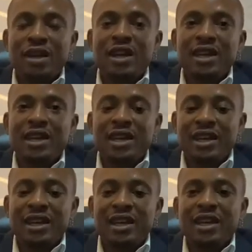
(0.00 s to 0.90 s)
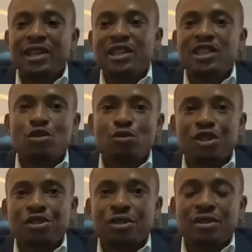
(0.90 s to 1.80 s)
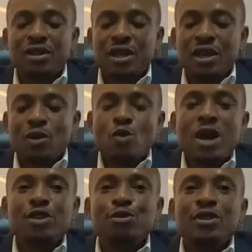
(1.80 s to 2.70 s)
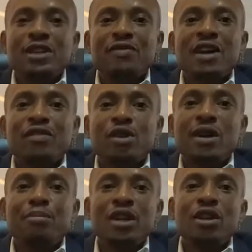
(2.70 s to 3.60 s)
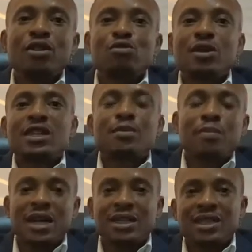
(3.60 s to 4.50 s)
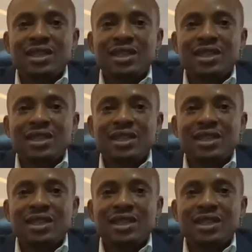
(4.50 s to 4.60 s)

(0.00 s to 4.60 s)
a situation where you need 500 million to expand,